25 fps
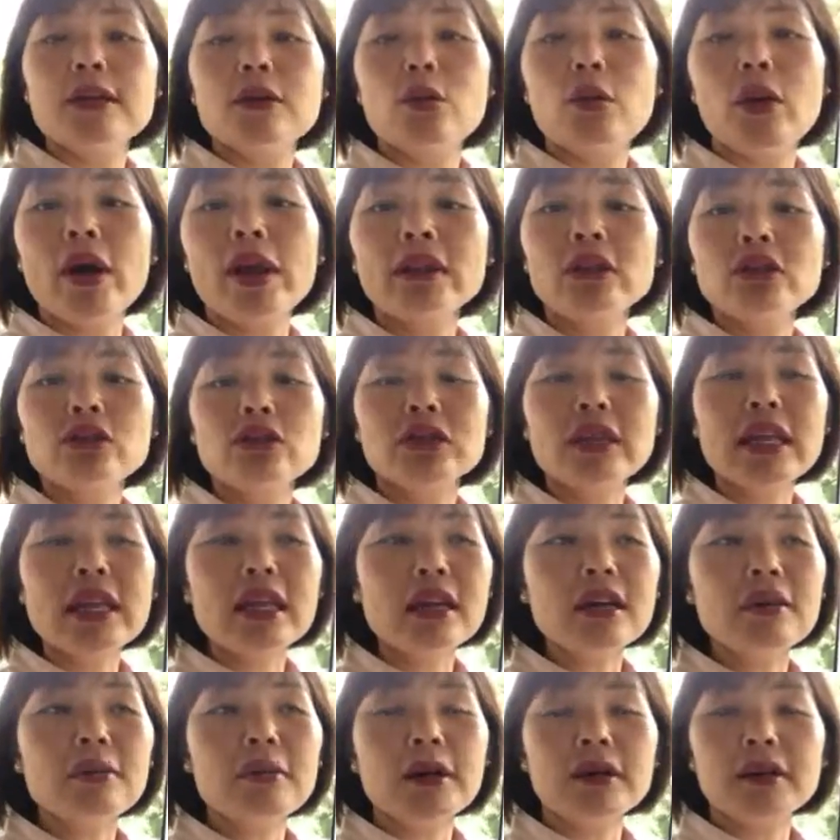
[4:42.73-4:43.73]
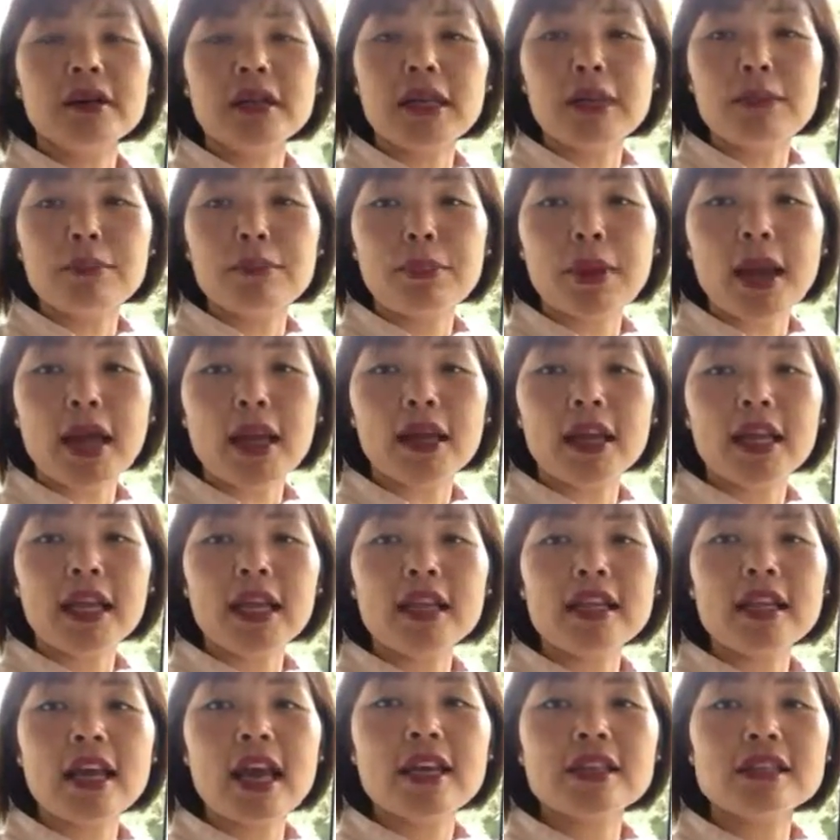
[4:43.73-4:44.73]
When you think about the impact,
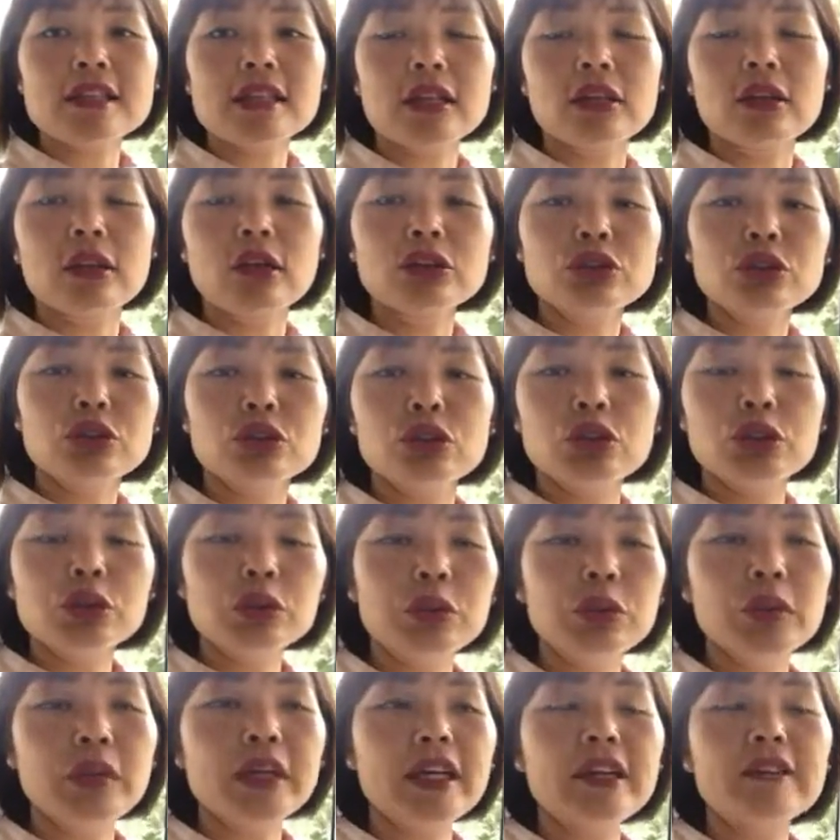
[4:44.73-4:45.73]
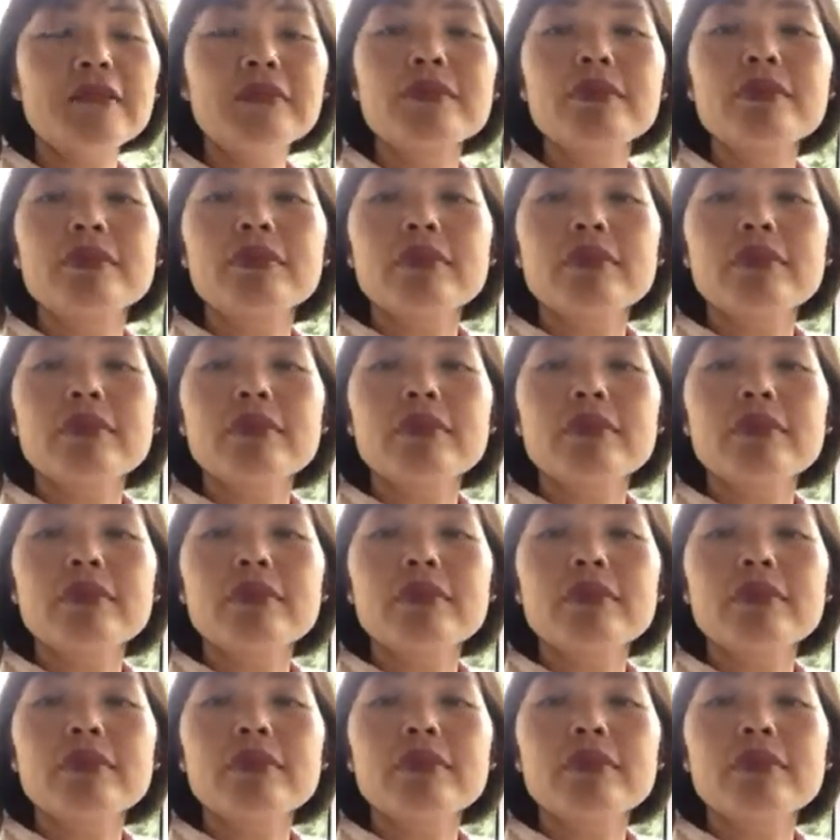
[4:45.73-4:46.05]
it has a lot to do with